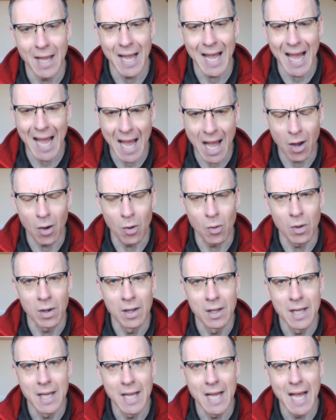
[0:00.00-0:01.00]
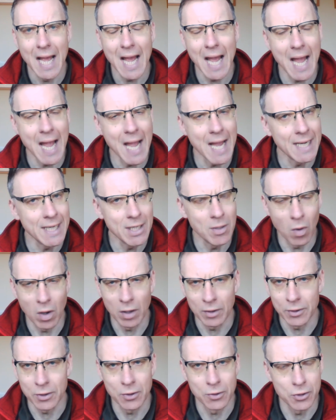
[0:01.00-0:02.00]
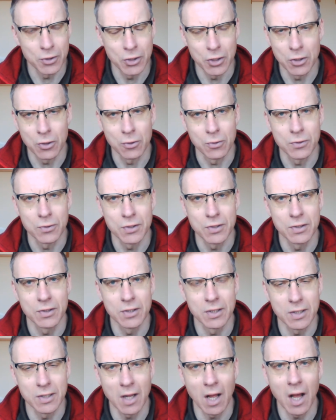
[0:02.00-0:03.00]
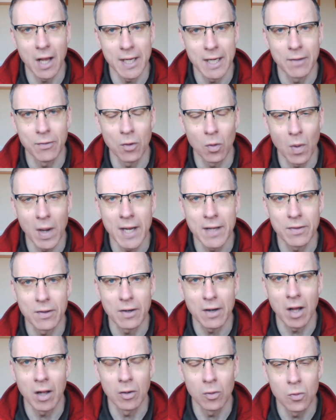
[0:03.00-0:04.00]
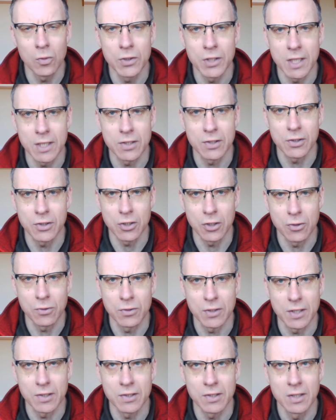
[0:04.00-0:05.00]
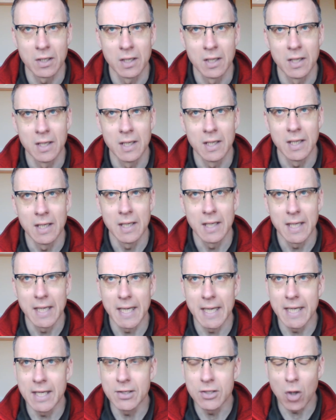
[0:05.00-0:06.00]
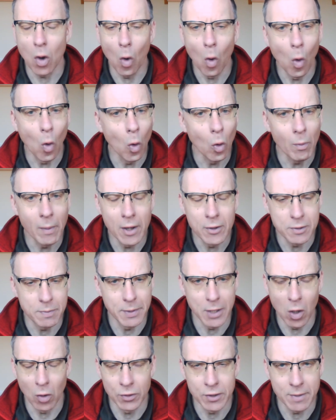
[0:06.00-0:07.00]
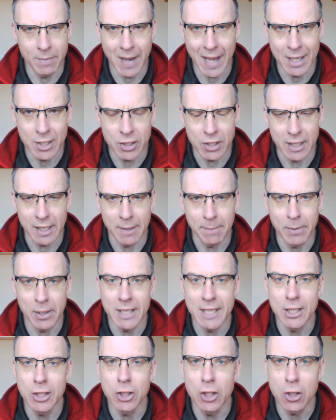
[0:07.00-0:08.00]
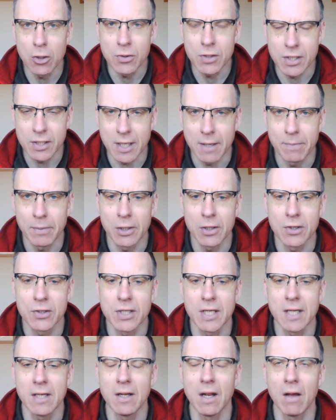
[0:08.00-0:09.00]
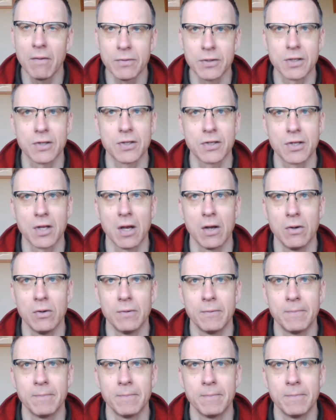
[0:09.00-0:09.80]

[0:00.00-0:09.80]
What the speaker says: How anyone could choose to die in the way that our Lord Jesus chooses is almost beyond imagining, but he chooses it because he loves us so.